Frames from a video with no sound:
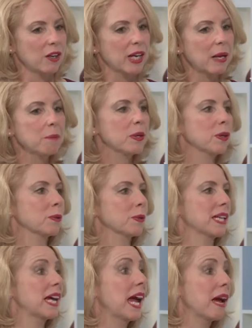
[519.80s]
chemicals
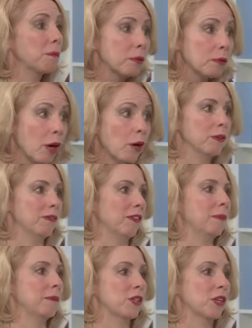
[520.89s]
that are
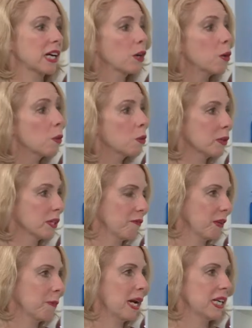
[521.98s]
pro-inflammatory, they cause
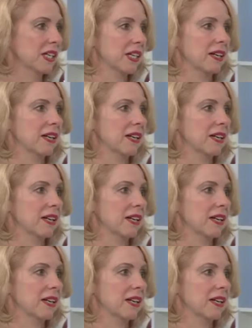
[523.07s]
inflammation.